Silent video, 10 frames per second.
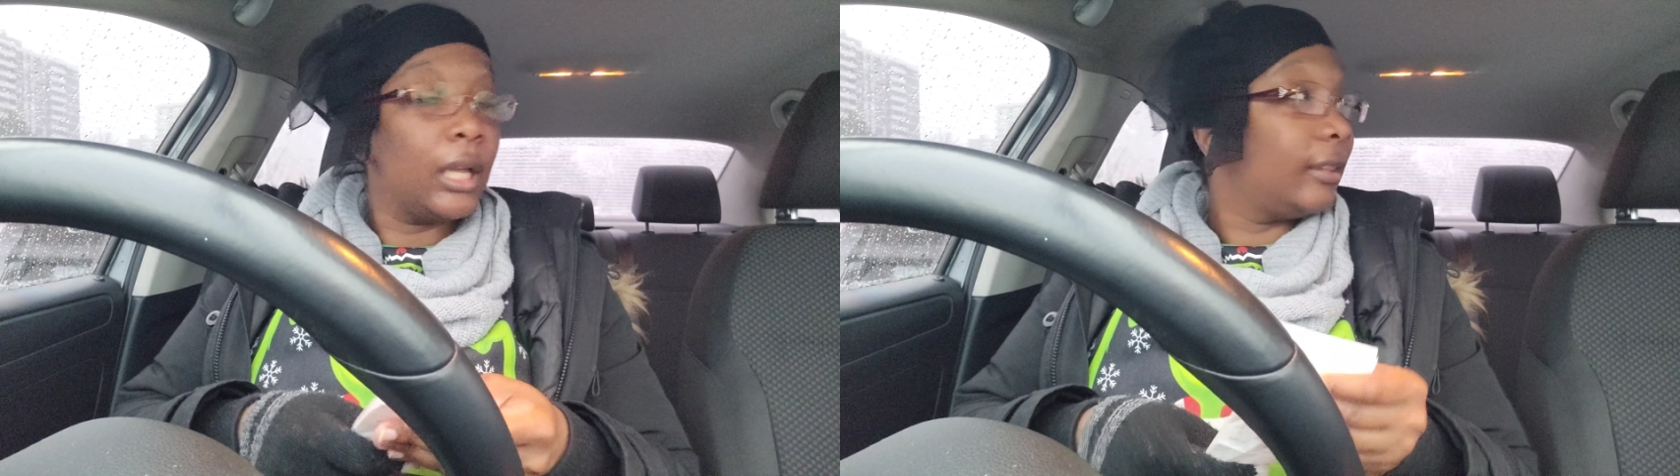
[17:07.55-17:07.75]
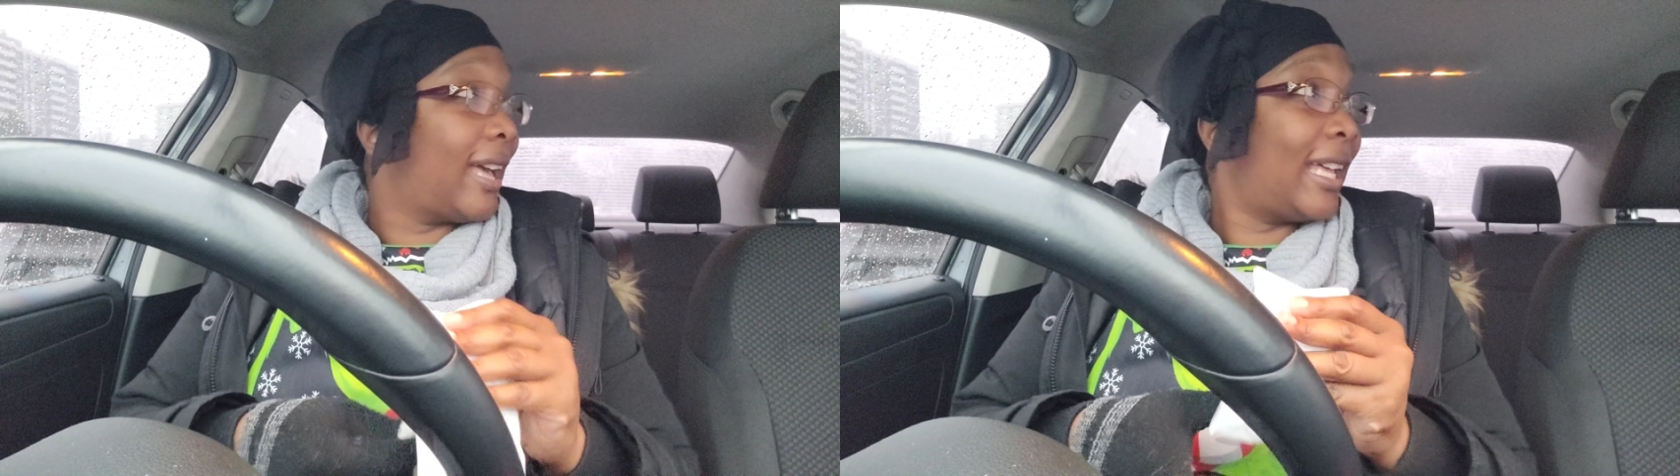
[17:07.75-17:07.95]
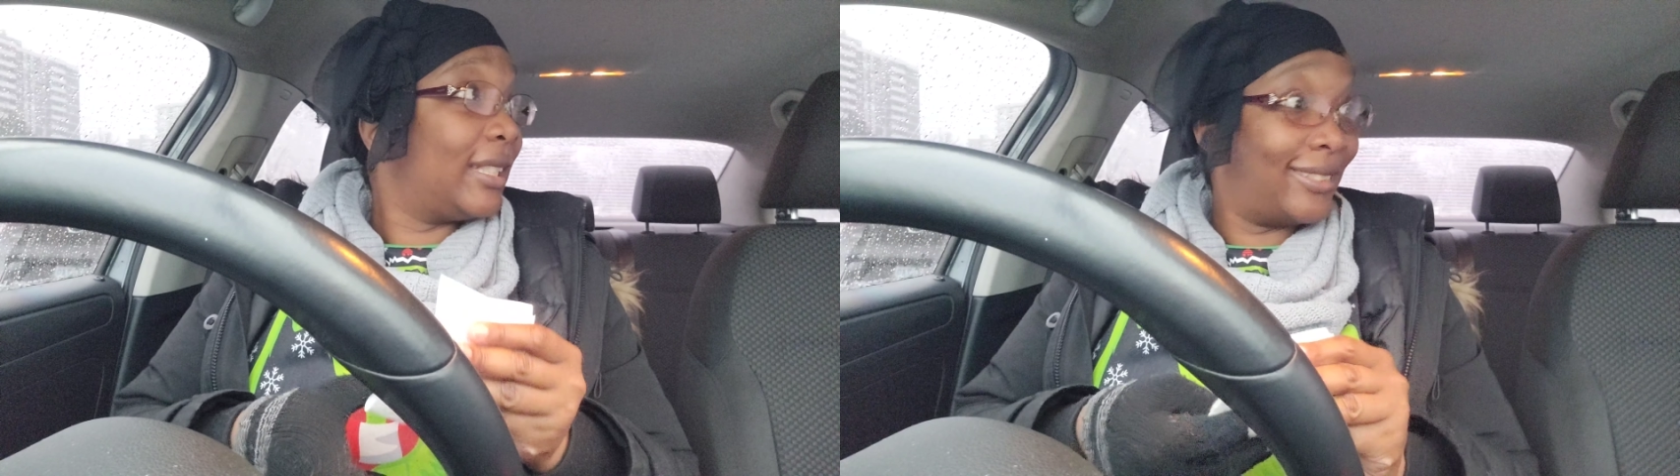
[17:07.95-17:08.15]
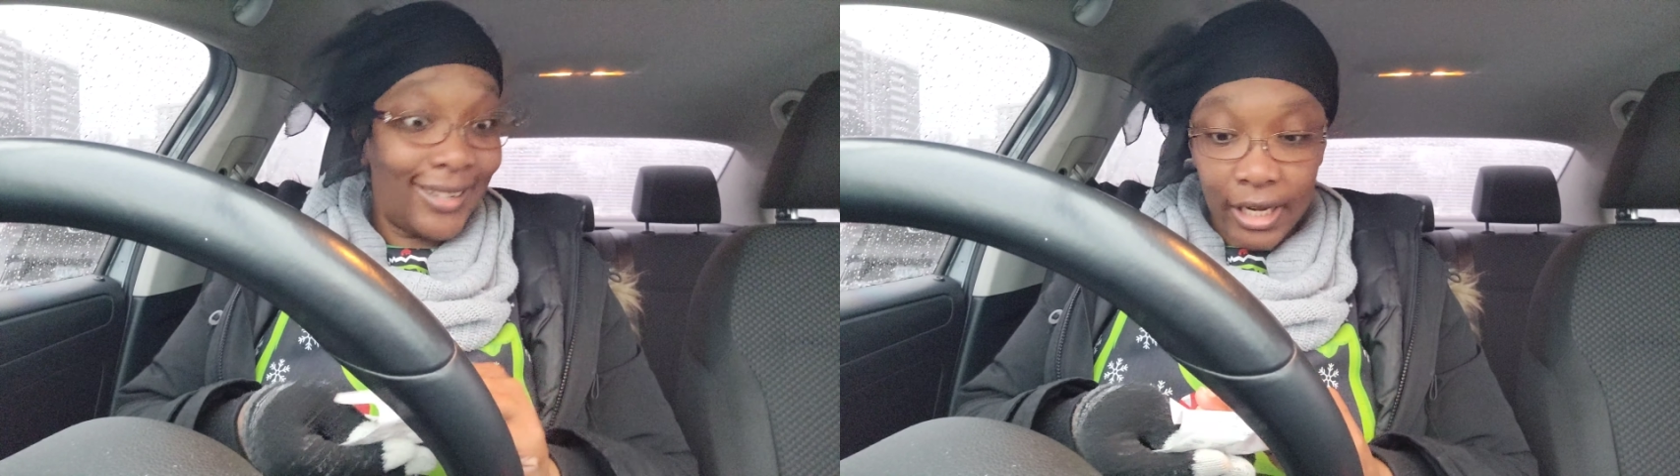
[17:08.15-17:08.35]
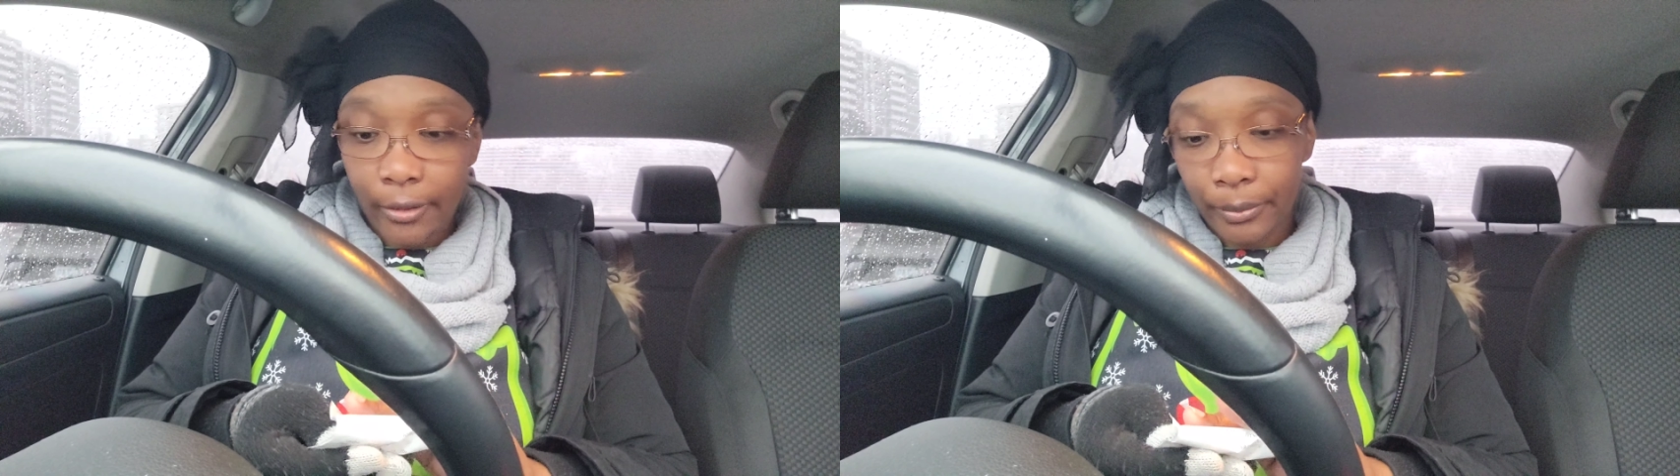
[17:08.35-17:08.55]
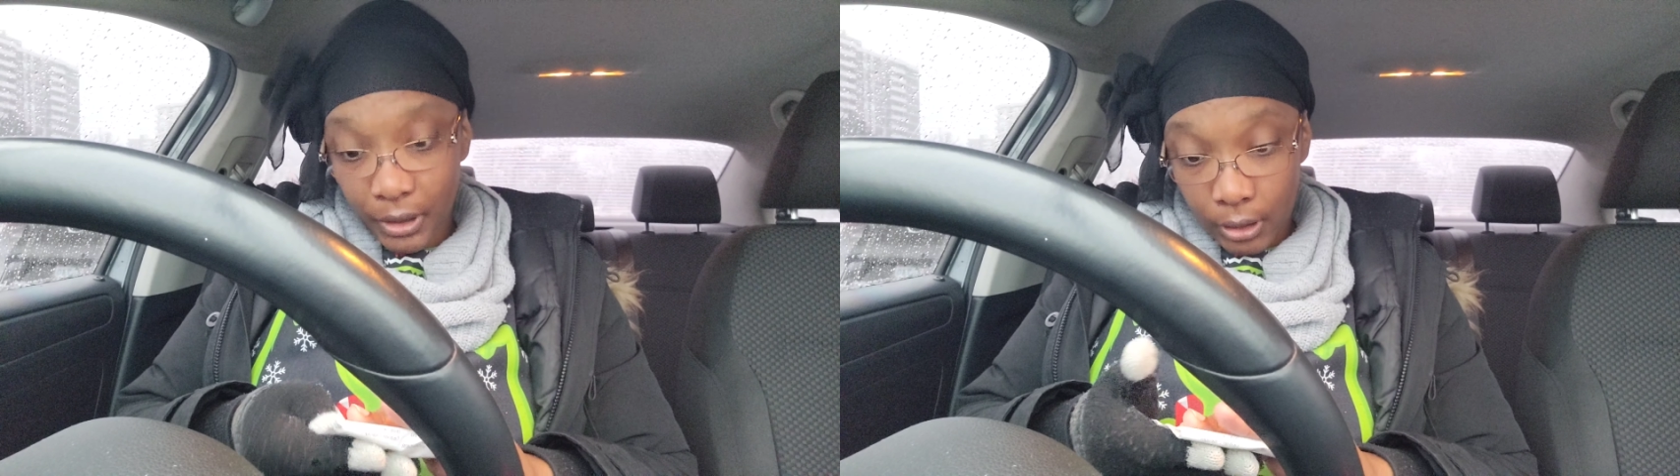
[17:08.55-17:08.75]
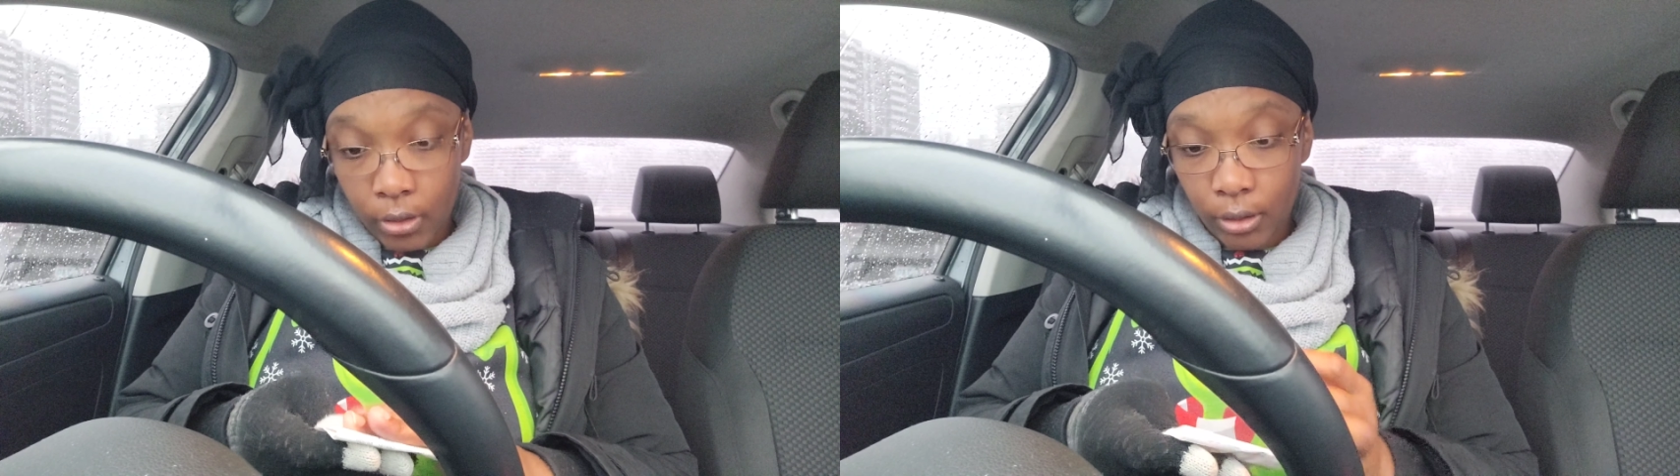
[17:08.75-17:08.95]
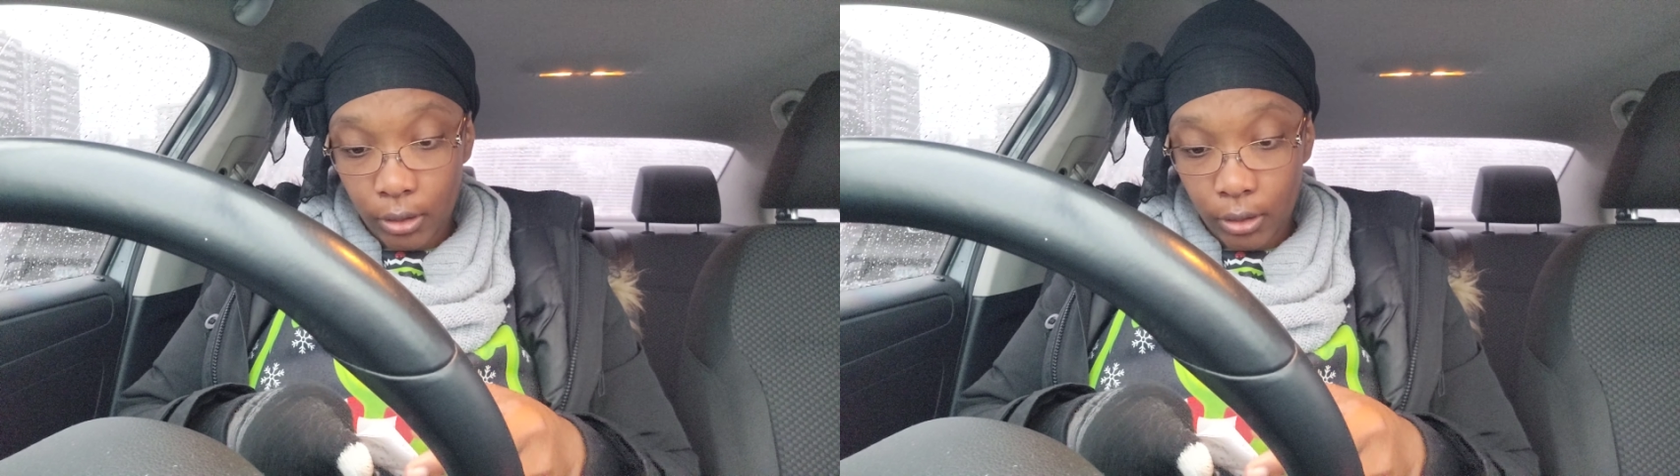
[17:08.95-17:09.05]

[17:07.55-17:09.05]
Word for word: that is near me